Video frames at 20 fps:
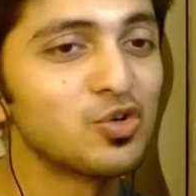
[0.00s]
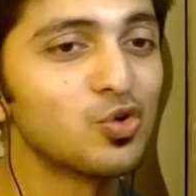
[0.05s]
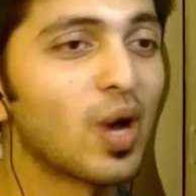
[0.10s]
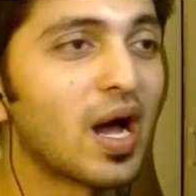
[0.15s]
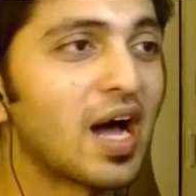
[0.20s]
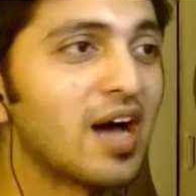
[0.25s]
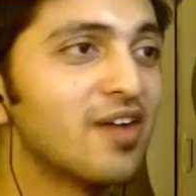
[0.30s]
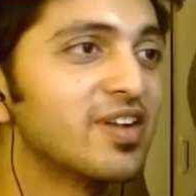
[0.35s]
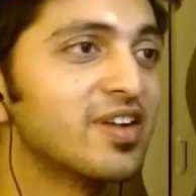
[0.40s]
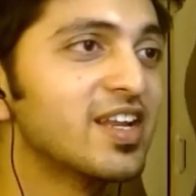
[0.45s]
do you
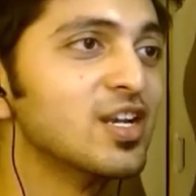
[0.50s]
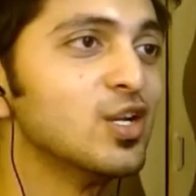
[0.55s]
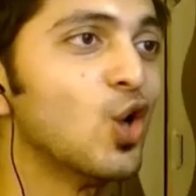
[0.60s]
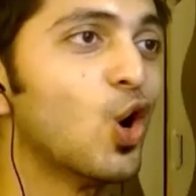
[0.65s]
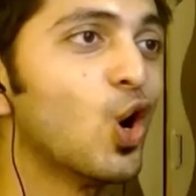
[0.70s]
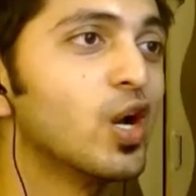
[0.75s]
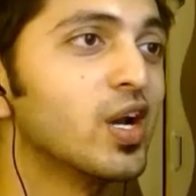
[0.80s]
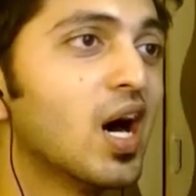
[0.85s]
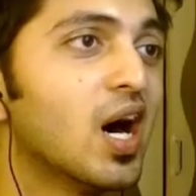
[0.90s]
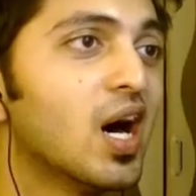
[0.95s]
have any
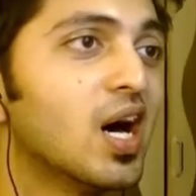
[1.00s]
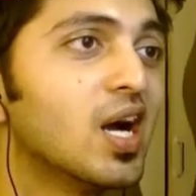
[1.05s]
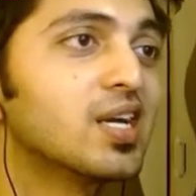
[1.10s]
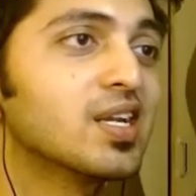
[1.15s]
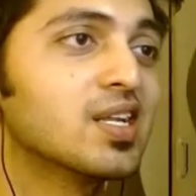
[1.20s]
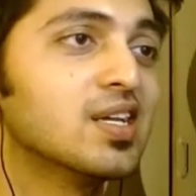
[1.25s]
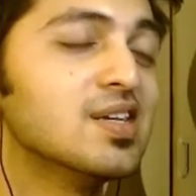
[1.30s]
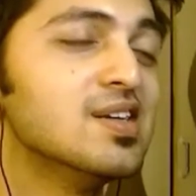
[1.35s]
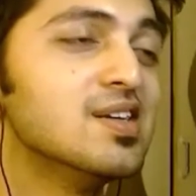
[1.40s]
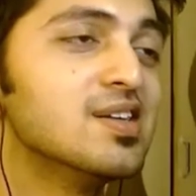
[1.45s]

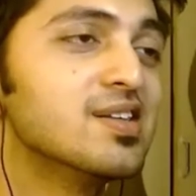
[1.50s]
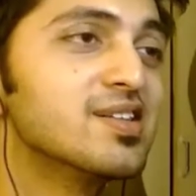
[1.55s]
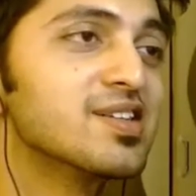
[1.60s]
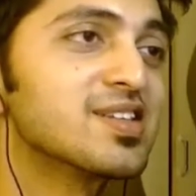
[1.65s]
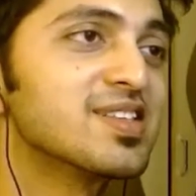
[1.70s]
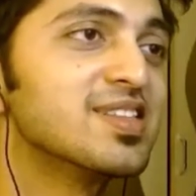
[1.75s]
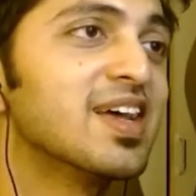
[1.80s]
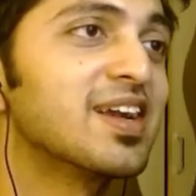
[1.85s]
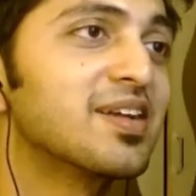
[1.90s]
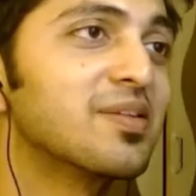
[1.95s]
non-art
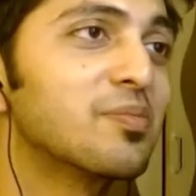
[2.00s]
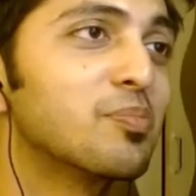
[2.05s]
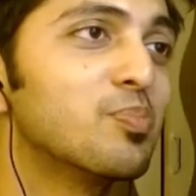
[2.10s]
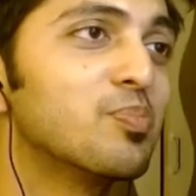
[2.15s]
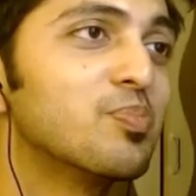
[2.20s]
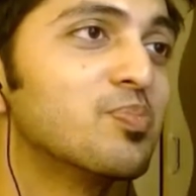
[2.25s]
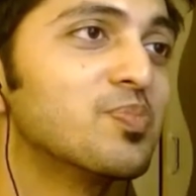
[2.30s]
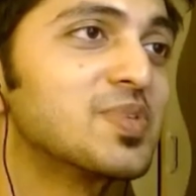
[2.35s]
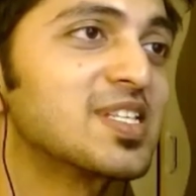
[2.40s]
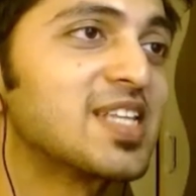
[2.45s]
interest that
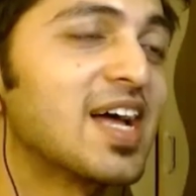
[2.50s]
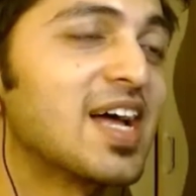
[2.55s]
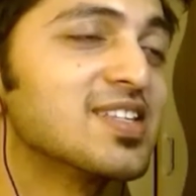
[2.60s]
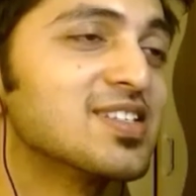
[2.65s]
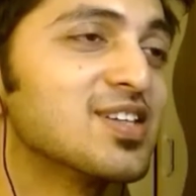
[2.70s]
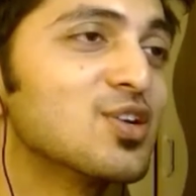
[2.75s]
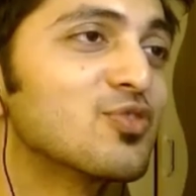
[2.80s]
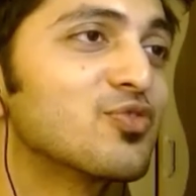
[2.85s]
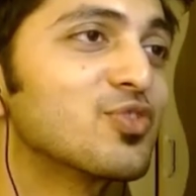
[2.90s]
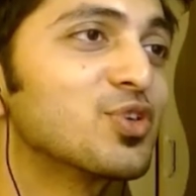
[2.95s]
stands
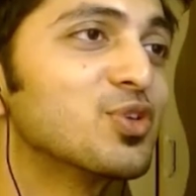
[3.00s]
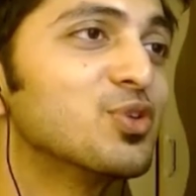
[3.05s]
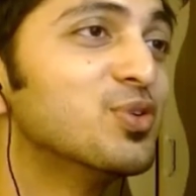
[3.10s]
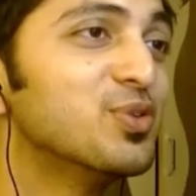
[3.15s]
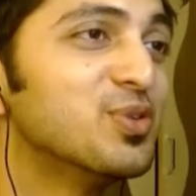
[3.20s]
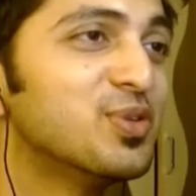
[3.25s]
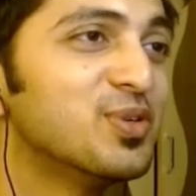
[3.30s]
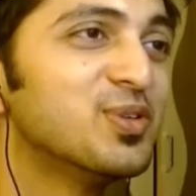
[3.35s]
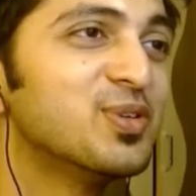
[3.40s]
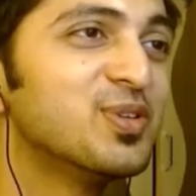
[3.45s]
out for
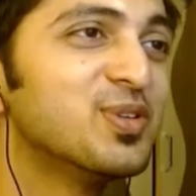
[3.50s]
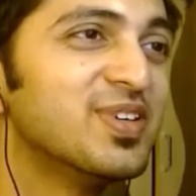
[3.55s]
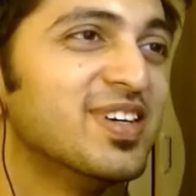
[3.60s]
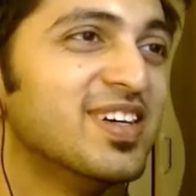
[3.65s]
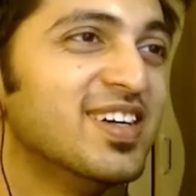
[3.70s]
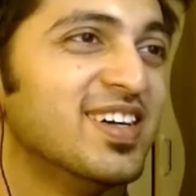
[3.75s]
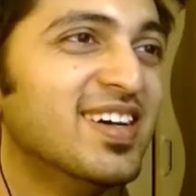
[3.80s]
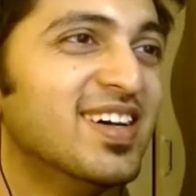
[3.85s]
you?